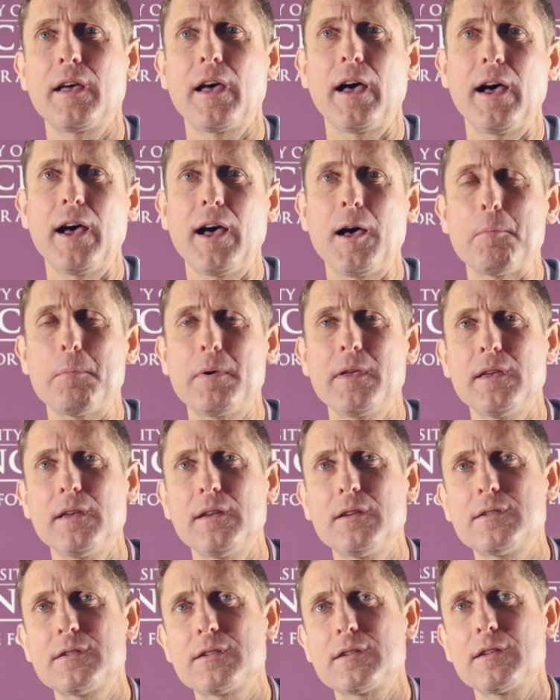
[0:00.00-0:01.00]
uh,
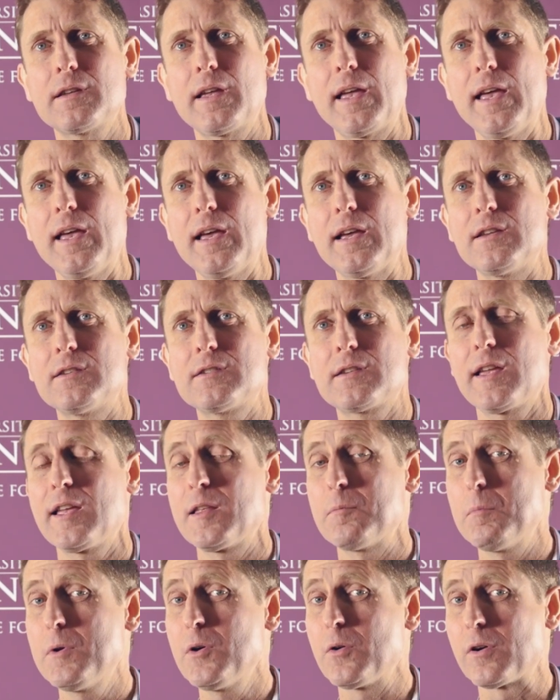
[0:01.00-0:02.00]
pigs, eggs
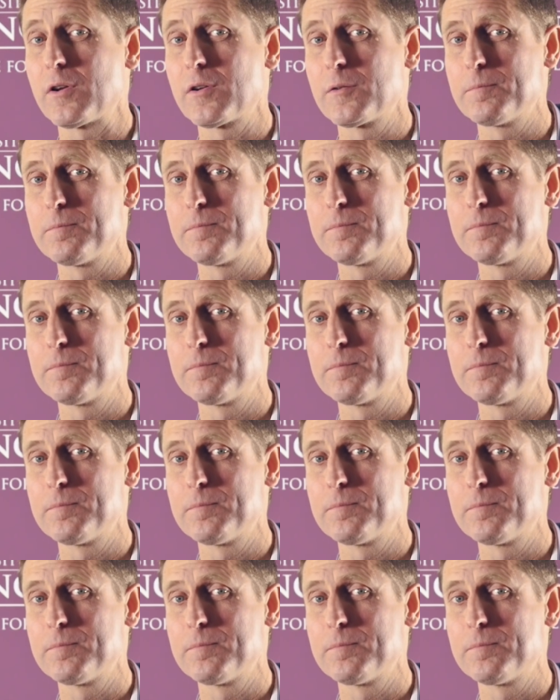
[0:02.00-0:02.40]
and milk.